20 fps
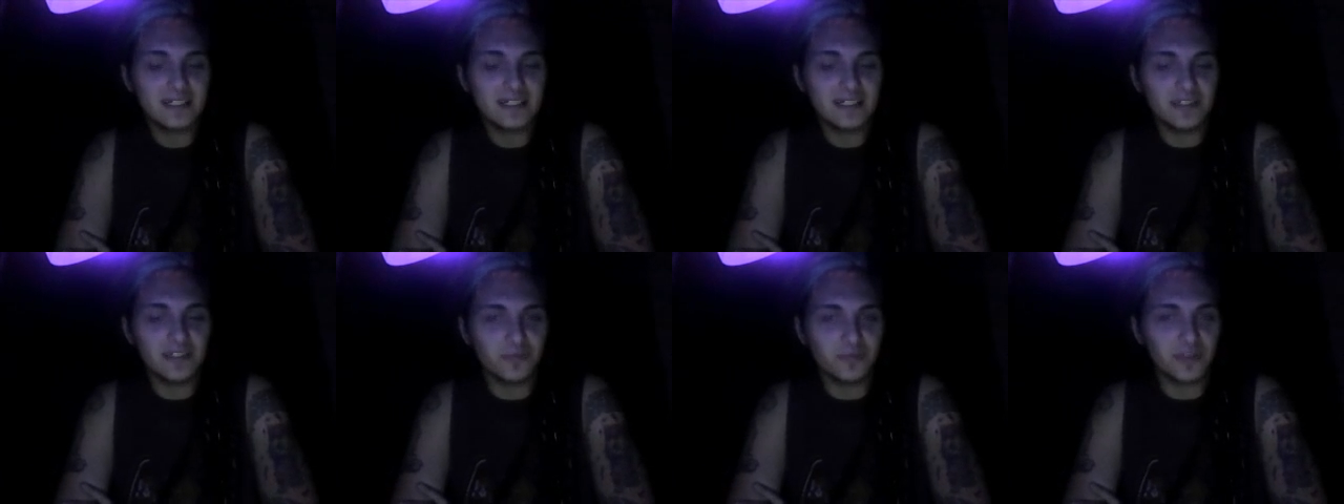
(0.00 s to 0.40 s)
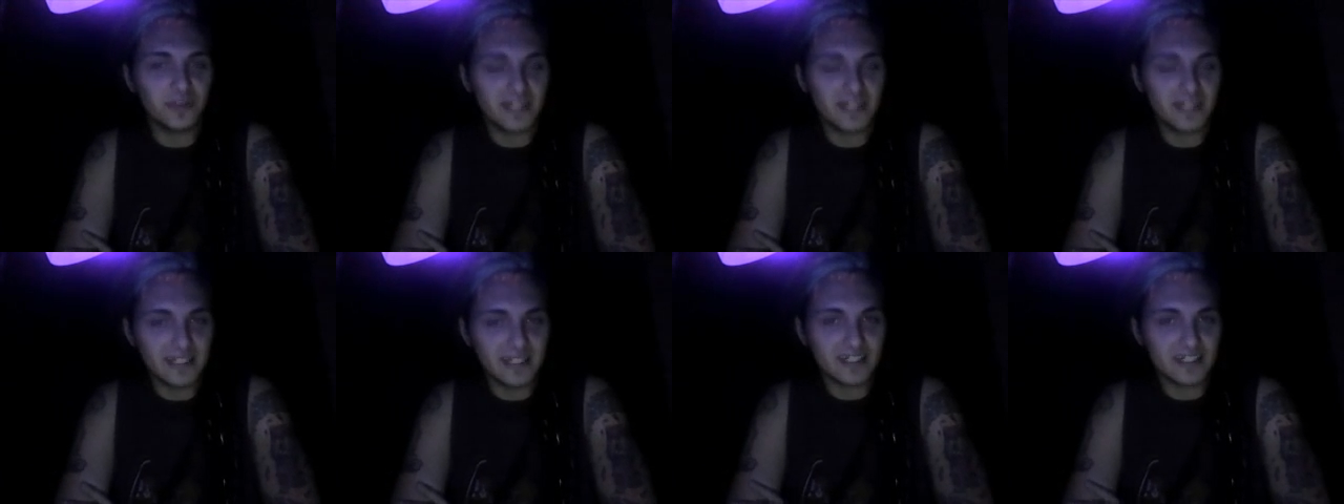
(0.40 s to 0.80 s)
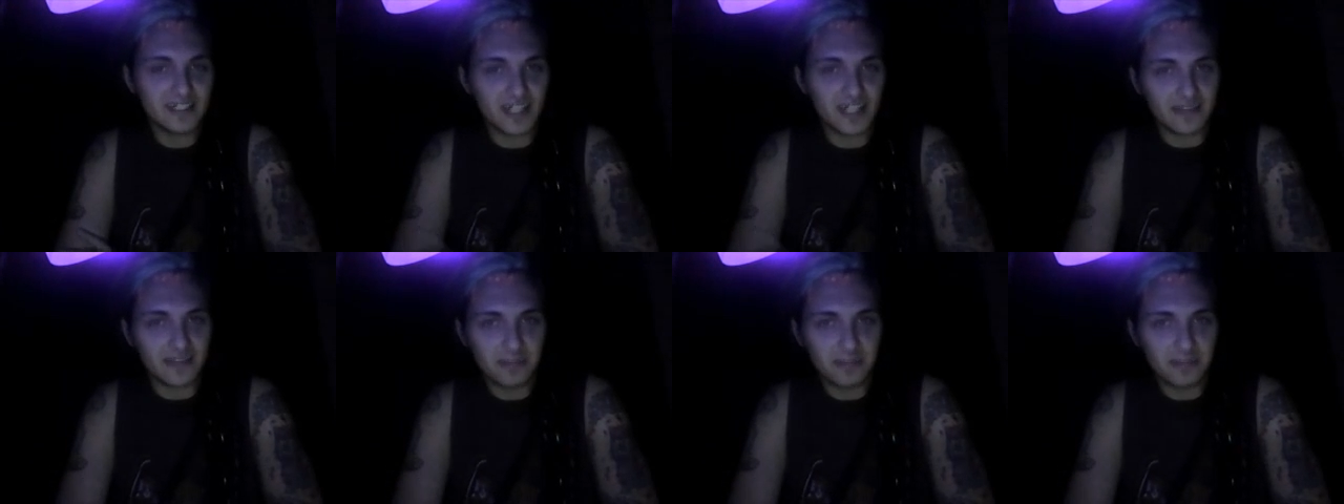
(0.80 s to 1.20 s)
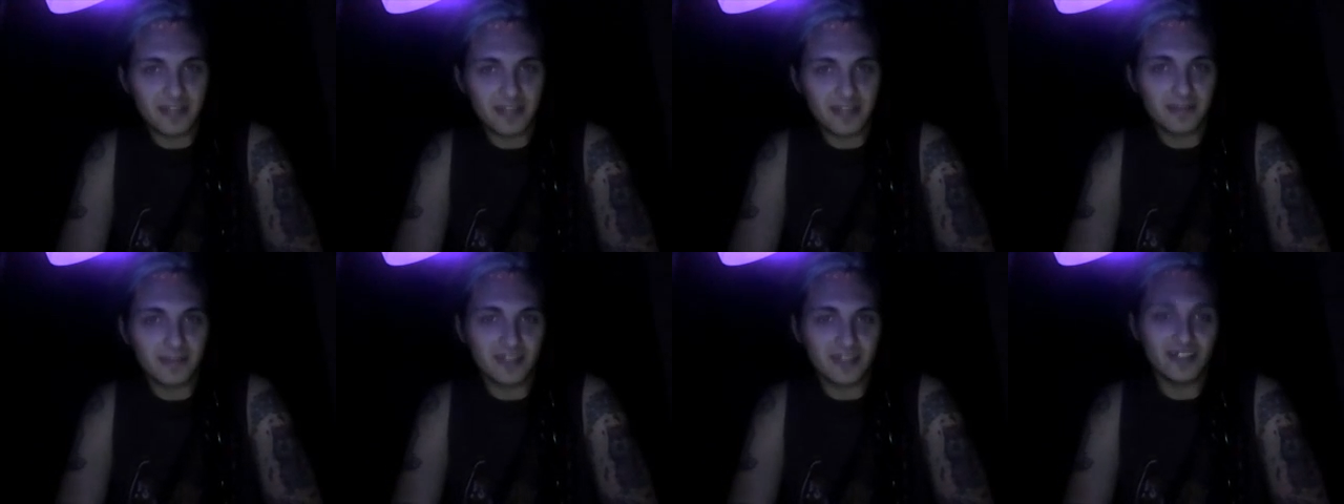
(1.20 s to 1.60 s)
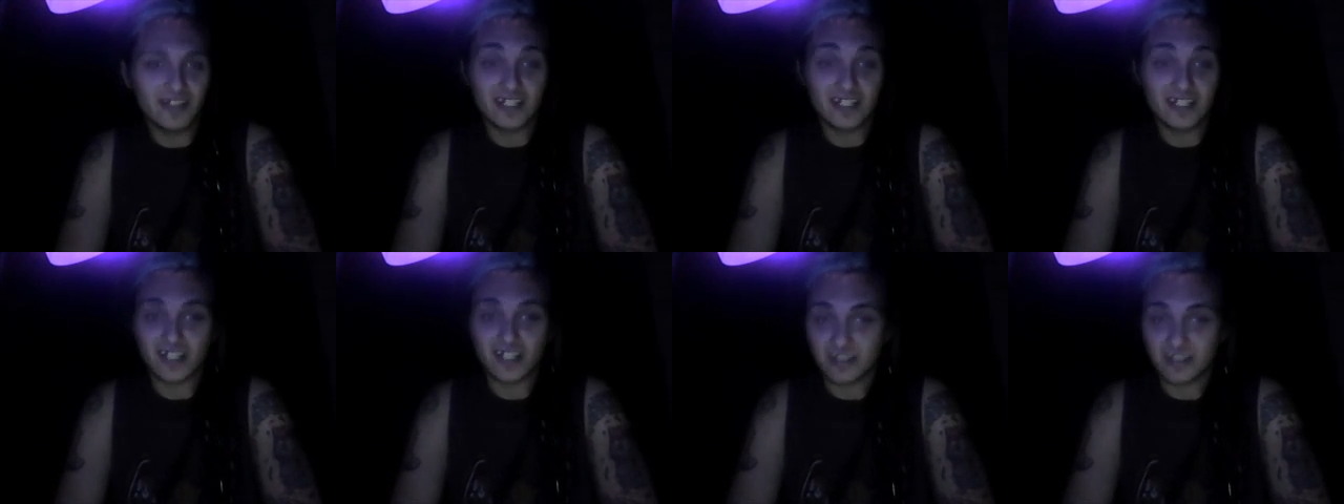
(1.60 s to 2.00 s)
You really need to check the pigment. You
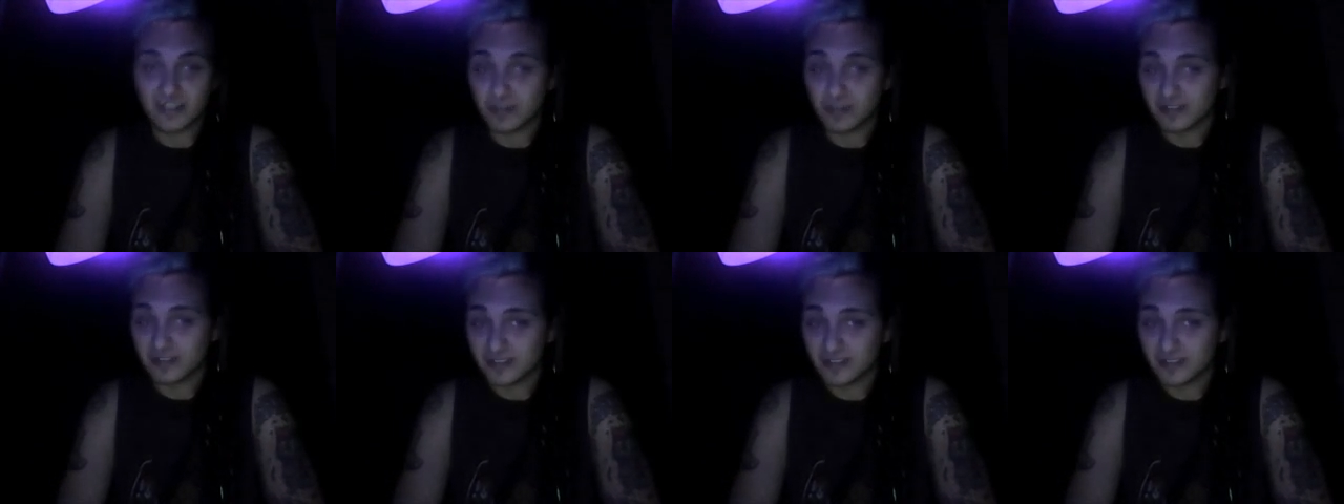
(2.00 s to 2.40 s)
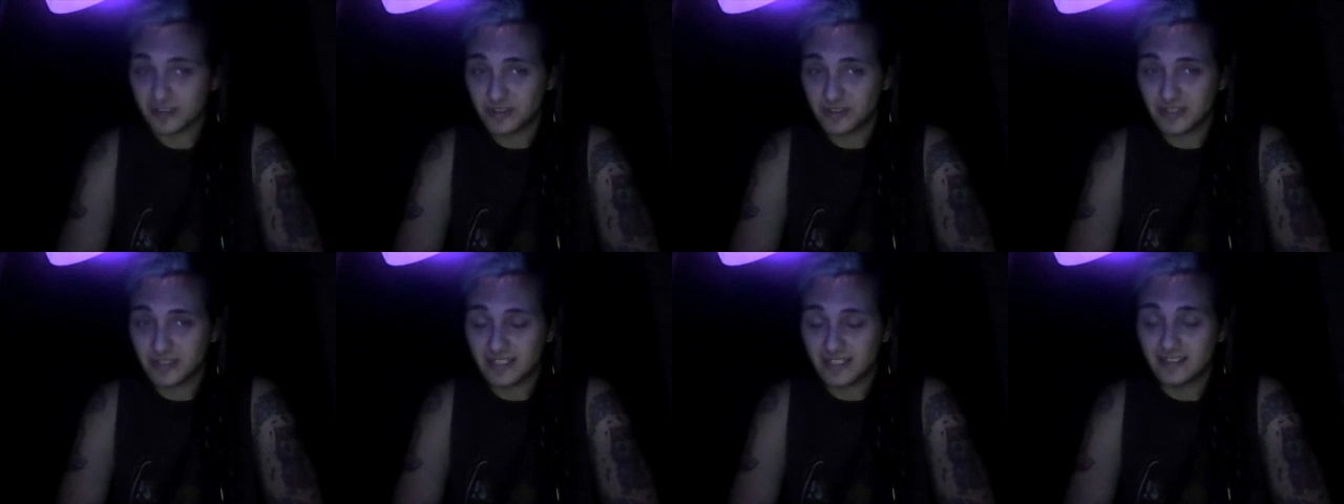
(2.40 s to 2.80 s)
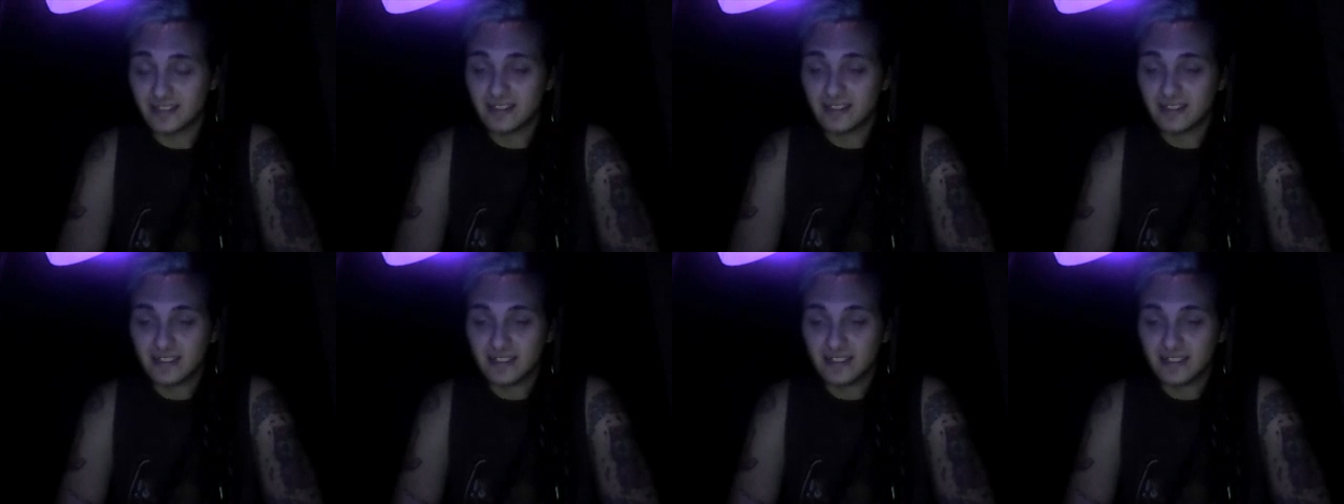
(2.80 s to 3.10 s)
need to check the person doing it.